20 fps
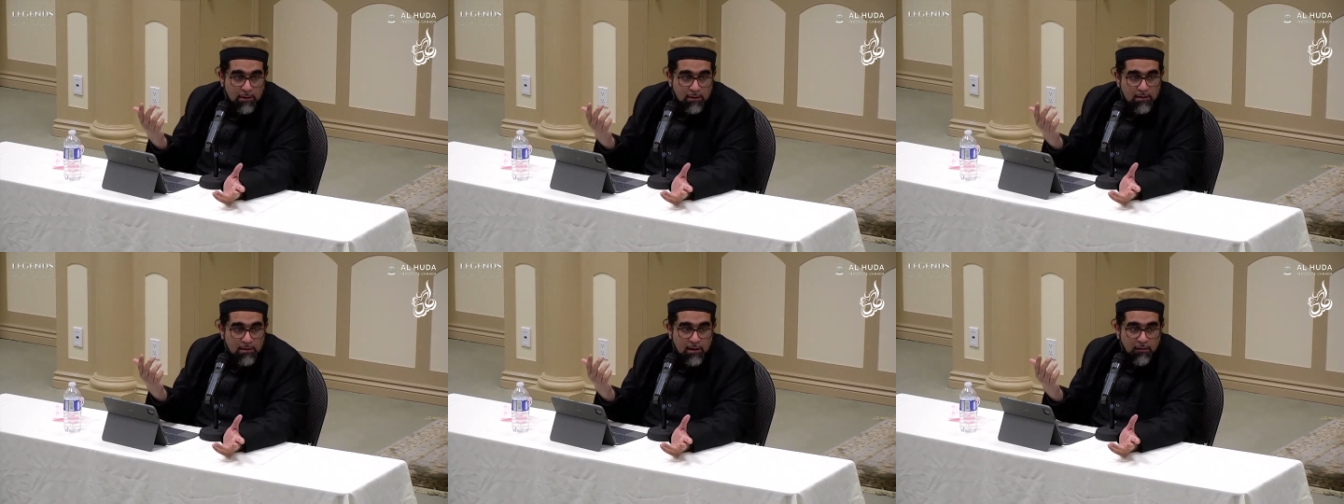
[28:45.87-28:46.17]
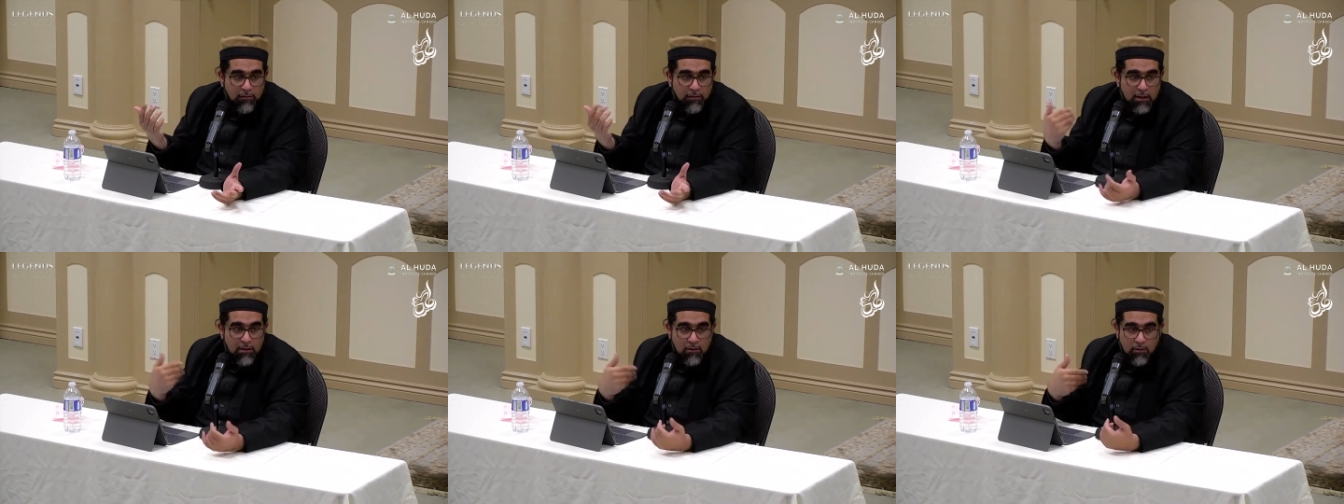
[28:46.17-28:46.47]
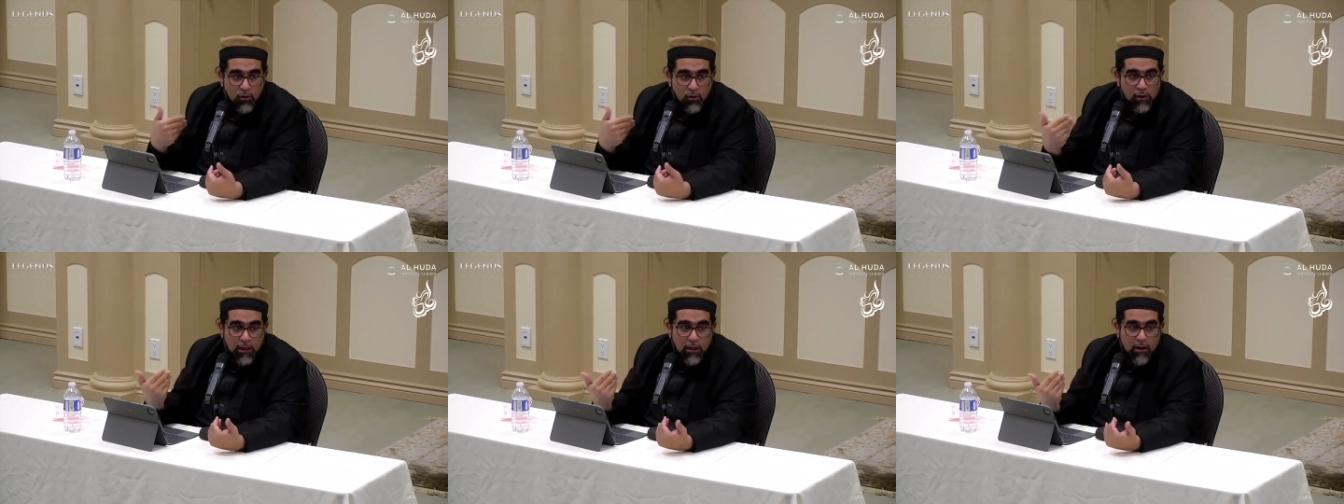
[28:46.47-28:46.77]
and stuff
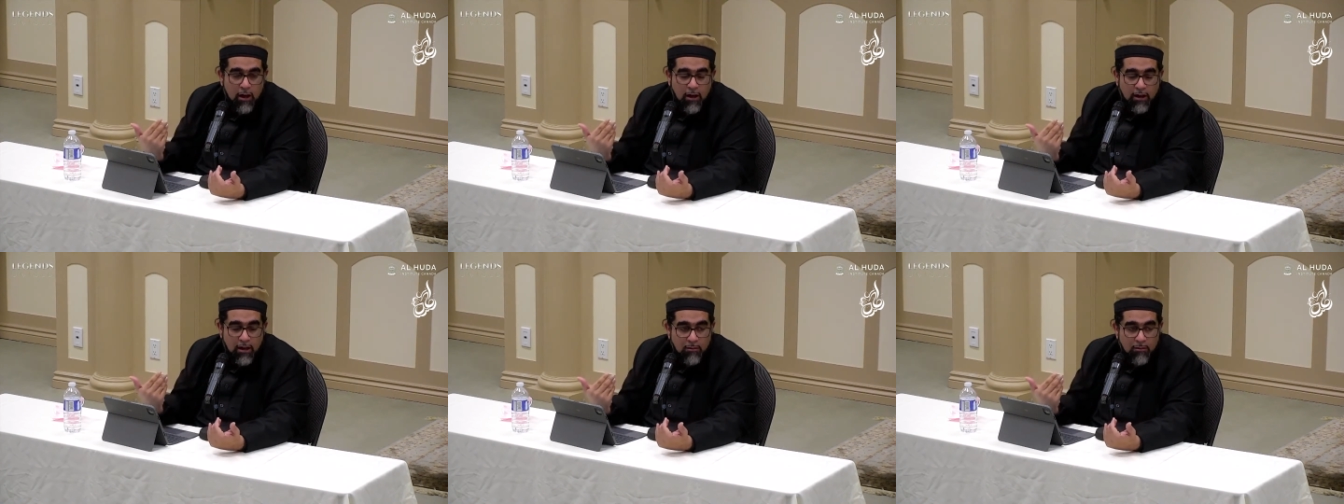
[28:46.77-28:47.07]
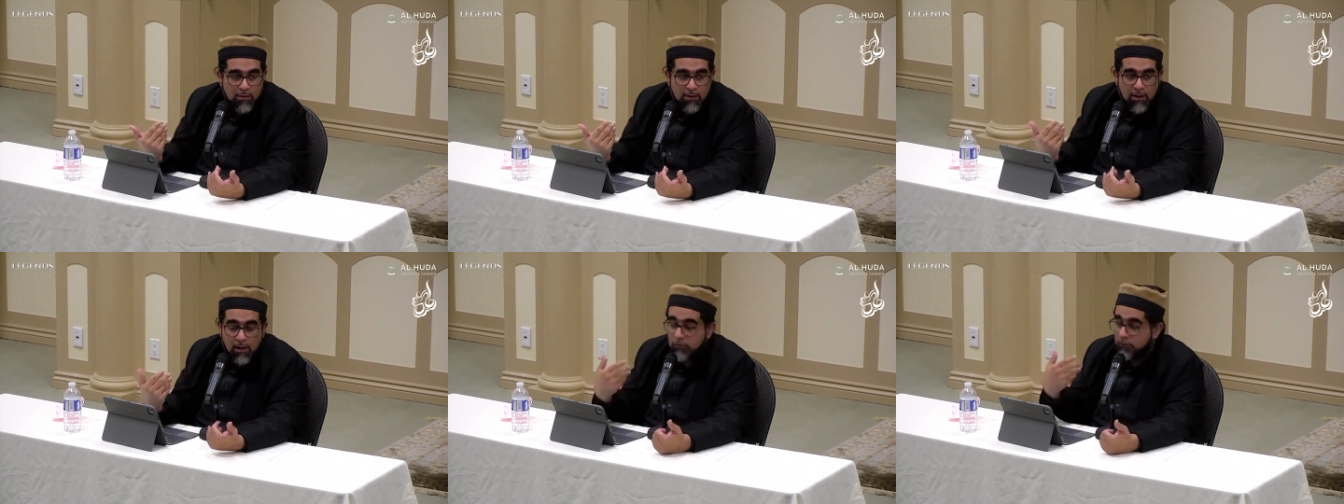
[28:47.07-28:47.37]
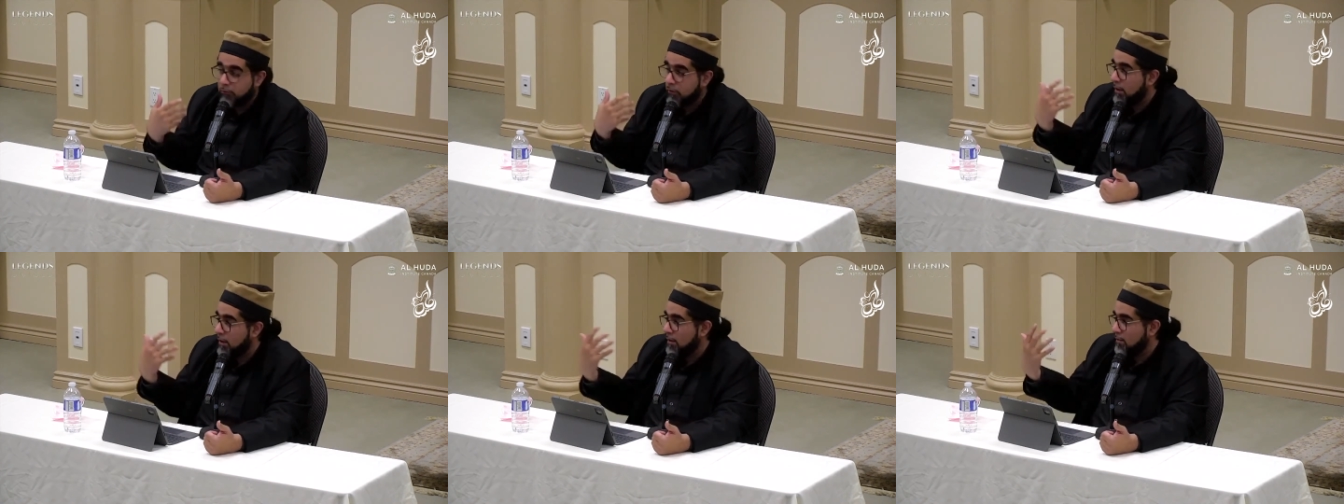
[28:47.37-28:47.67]
he's only got
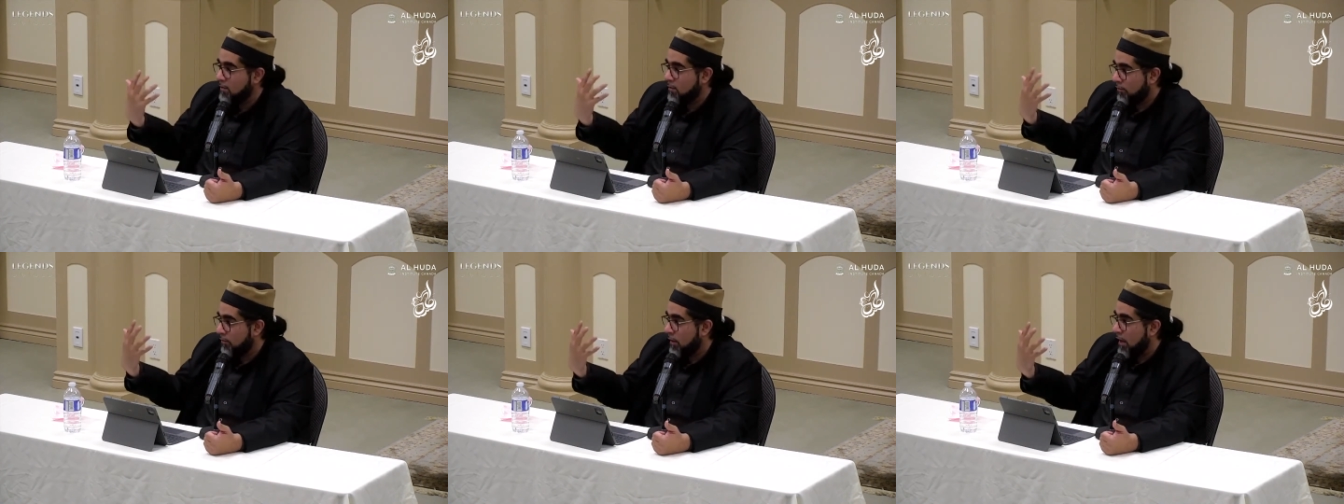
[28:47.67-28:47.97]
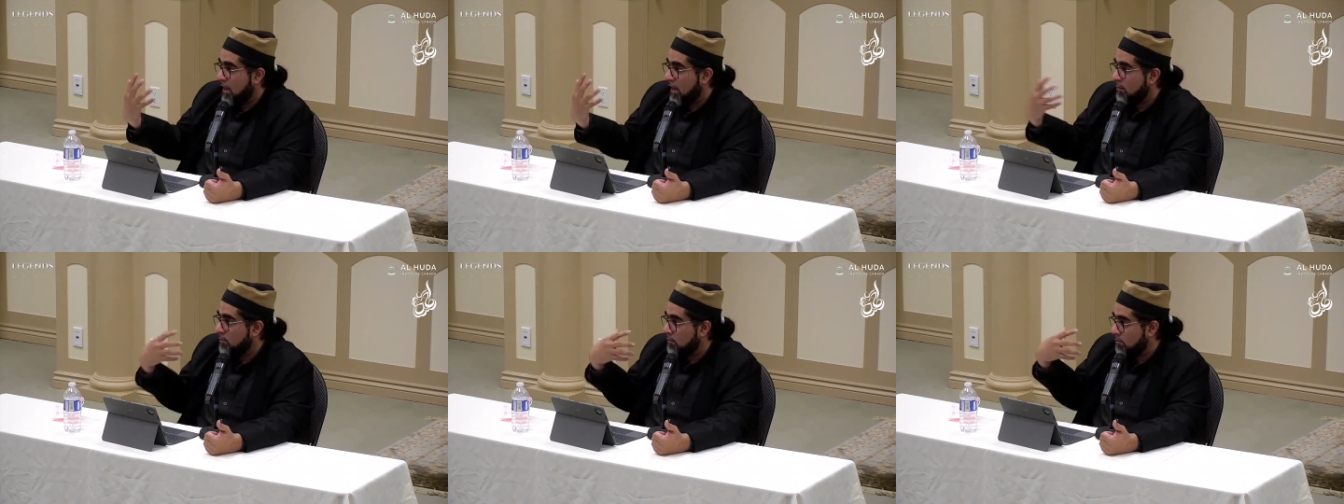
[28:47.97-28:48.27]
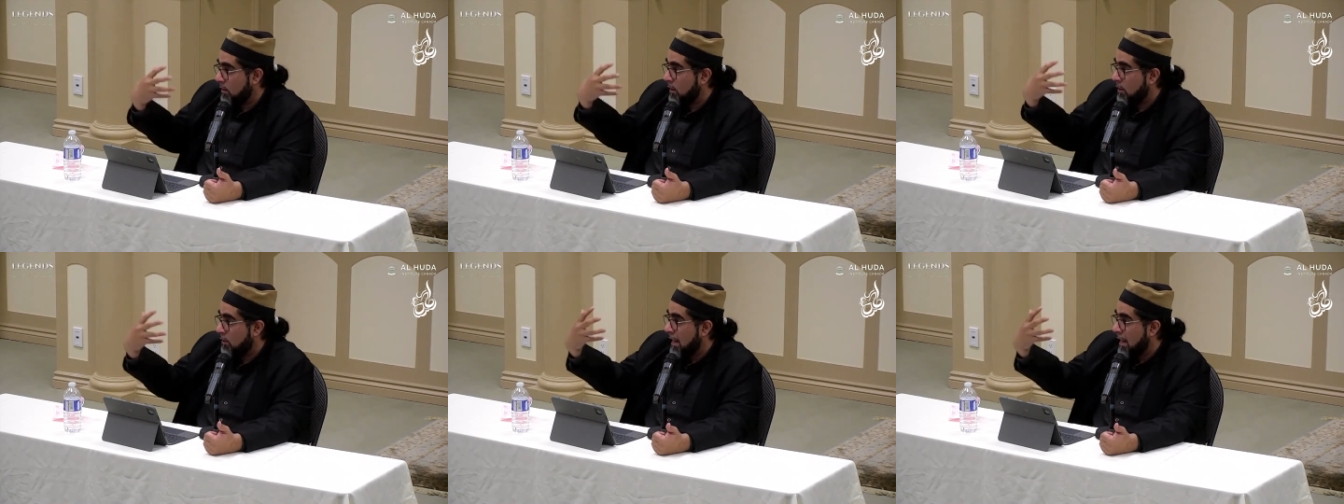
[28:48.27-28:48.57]
himself and his
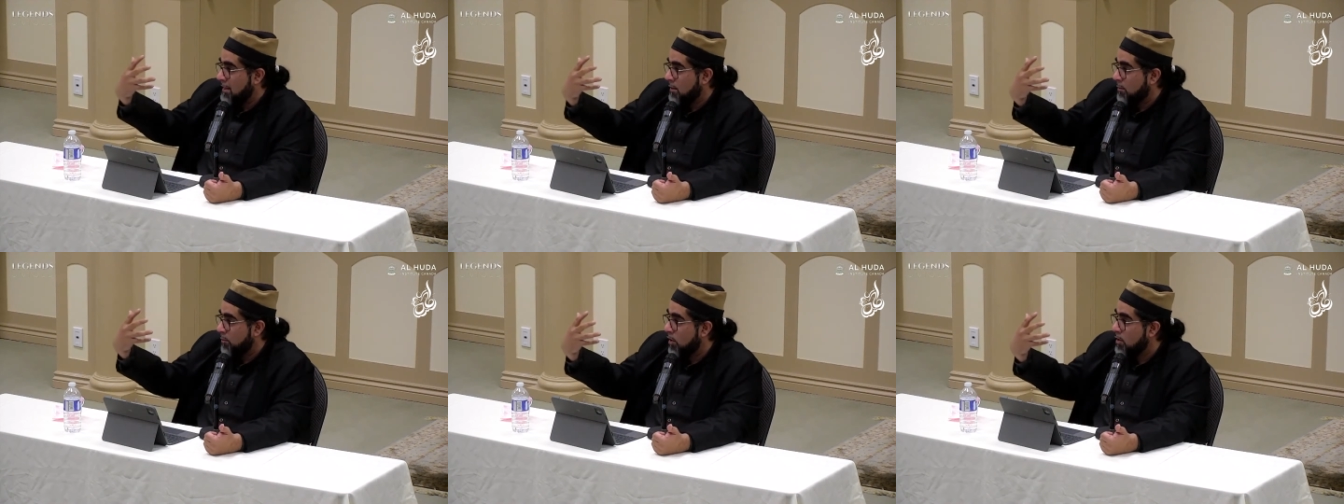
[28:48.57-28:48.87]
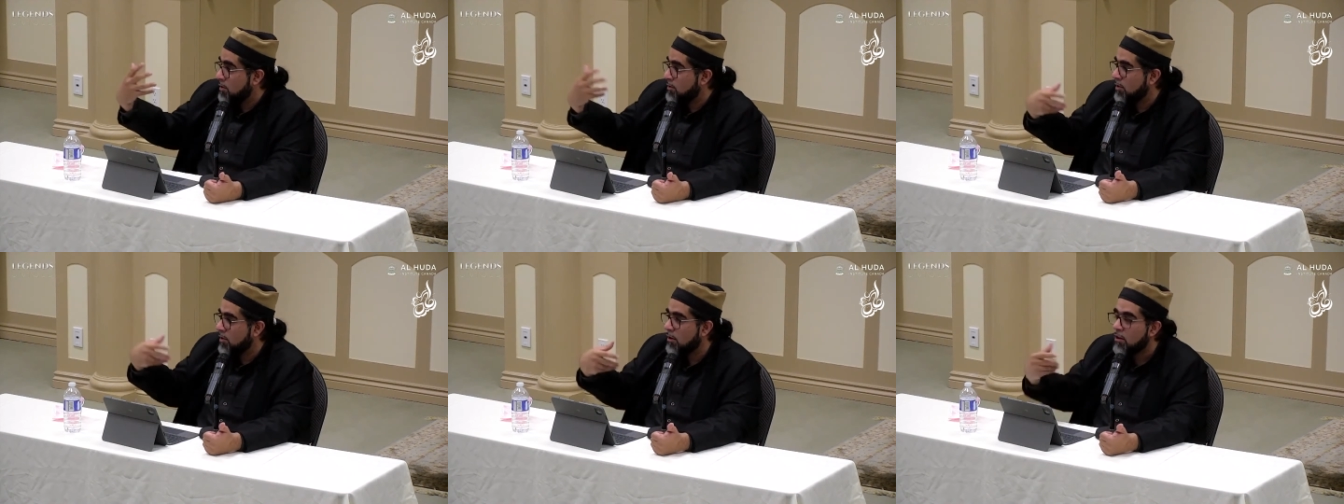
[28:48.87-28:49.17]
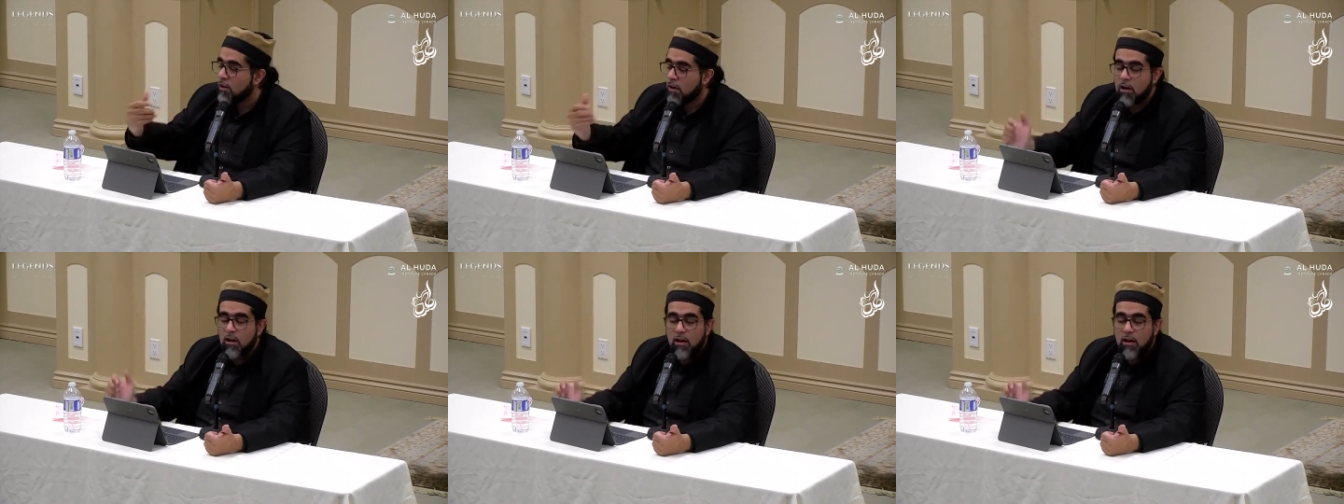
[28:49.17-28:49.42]
fame you know as a person